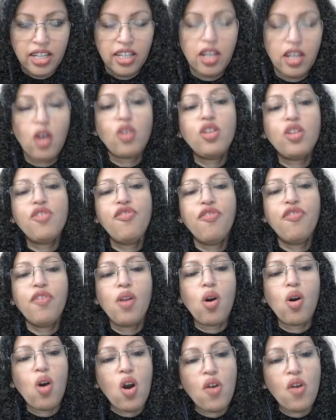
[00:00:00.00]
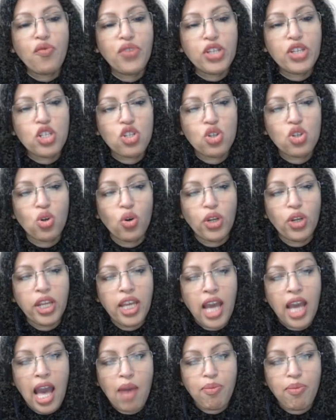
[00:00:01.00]
Now, the flow of the story
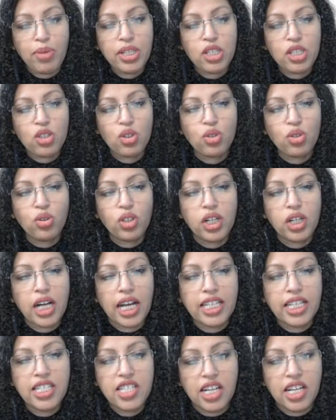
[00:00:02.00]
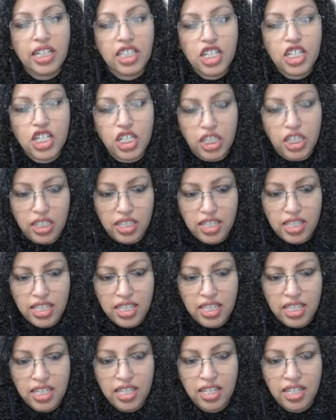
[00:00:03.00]
happens through conjunctions,